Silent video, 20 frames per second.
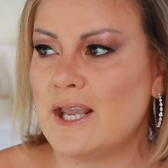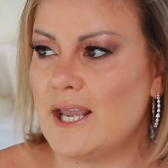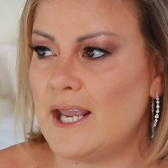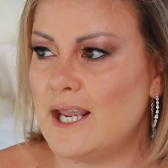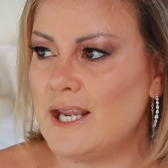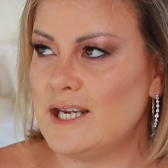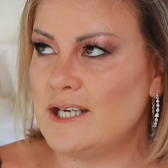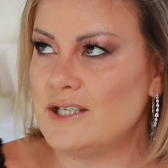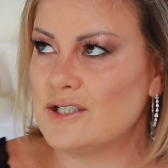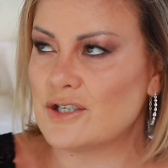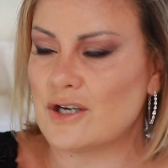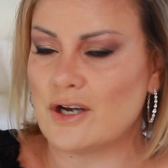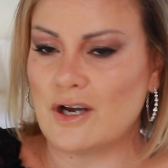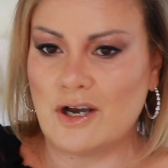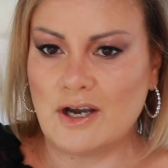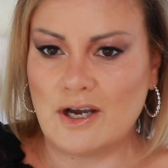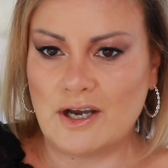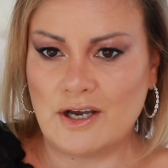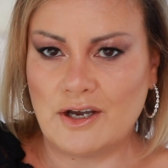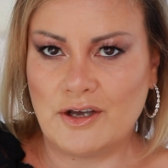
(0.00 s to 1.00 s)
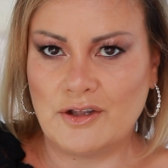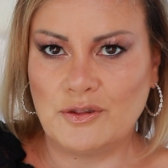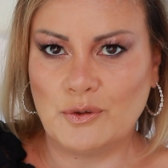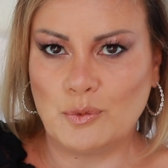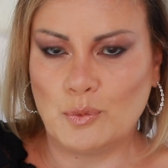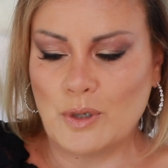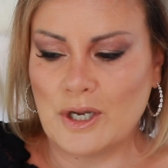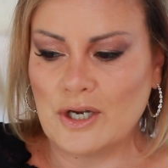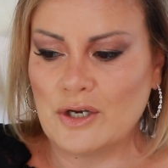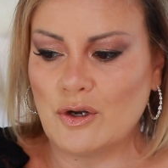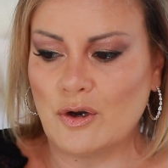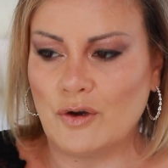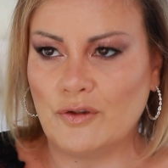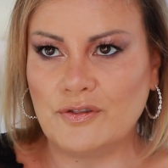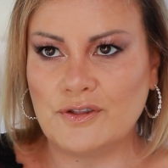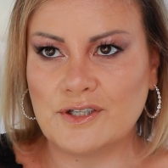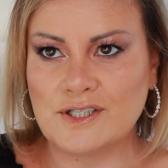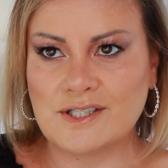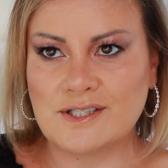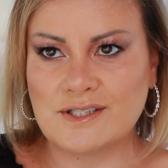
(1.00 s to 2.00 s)
and the one
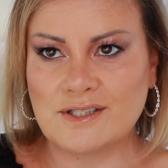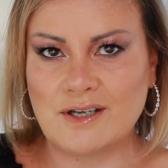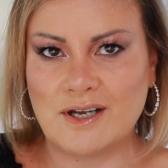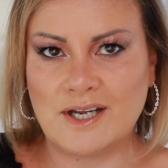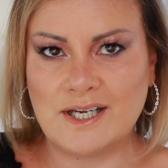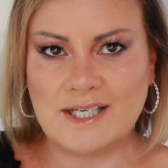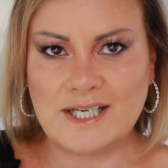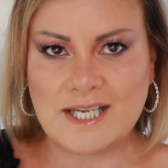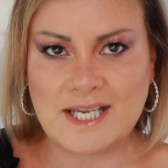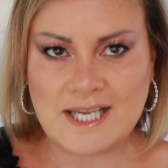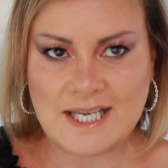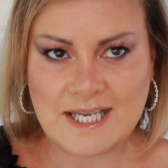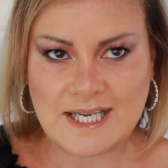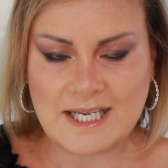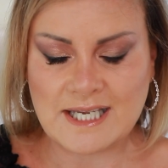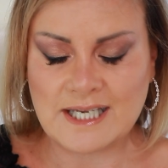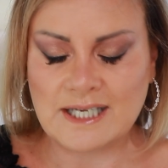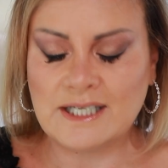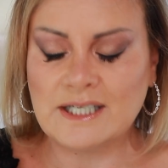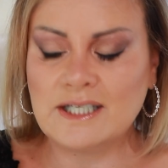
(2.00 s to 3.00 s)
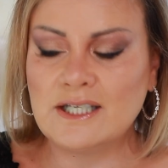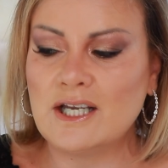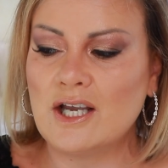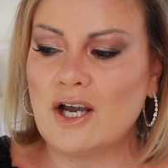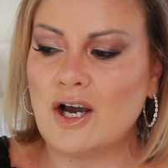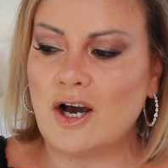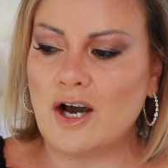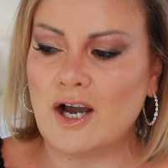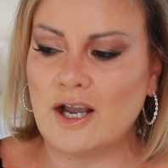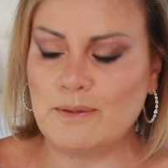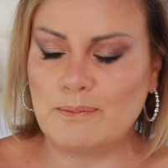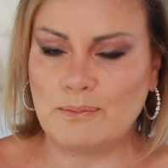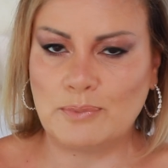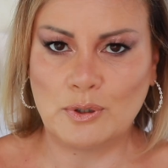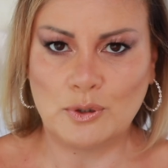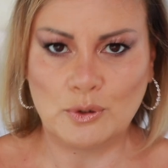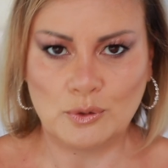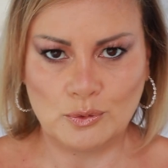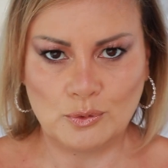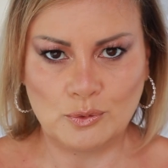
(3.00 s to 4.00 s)
on this side here I
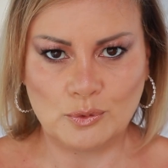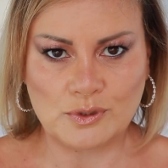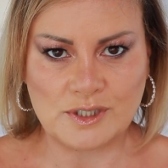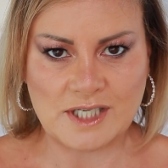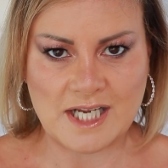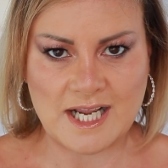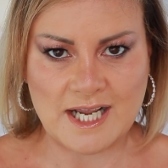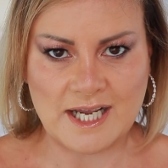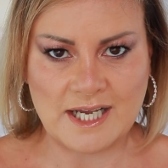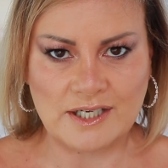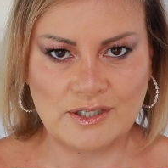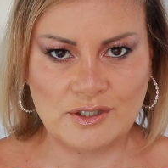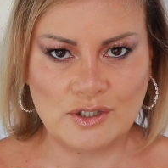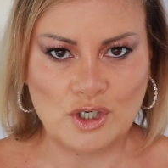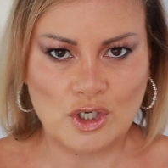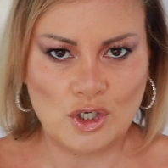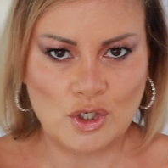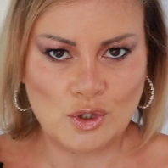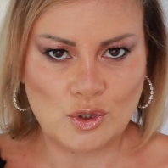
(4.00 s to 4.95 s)
pull down